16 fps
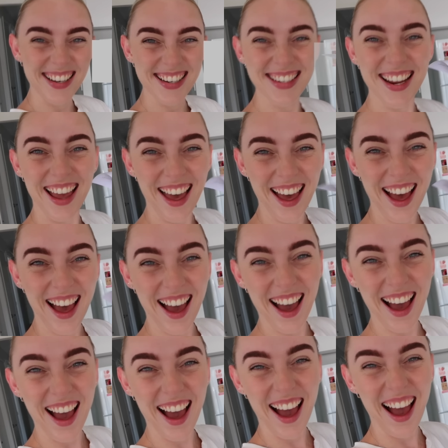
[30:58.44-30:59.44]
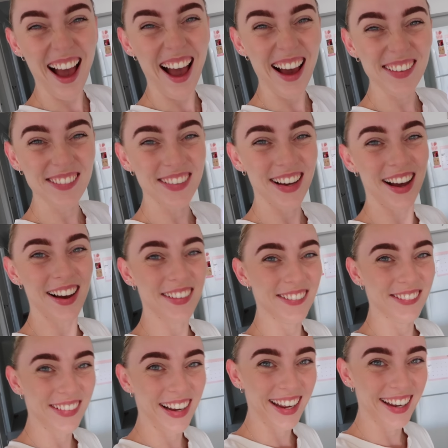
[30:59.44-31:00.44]
the job.
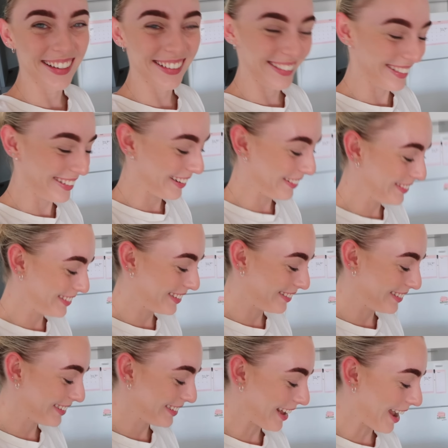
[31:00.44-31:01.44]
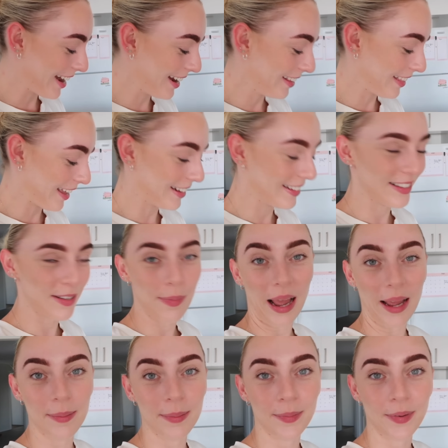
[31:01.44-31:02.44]
Oh my god, I'm so excited. That's the
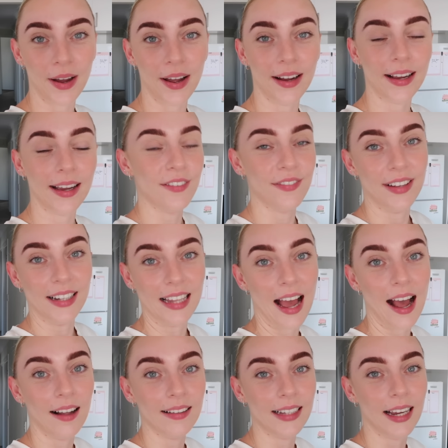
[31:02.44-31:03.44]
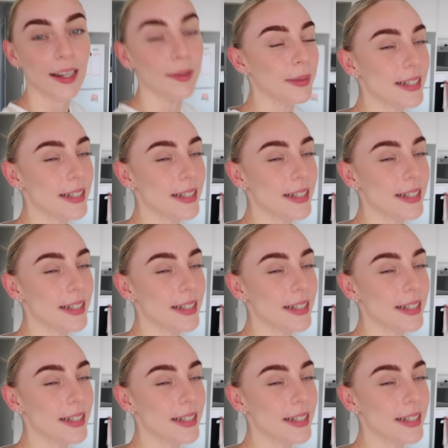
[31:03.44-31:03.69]
paperwork to fill out like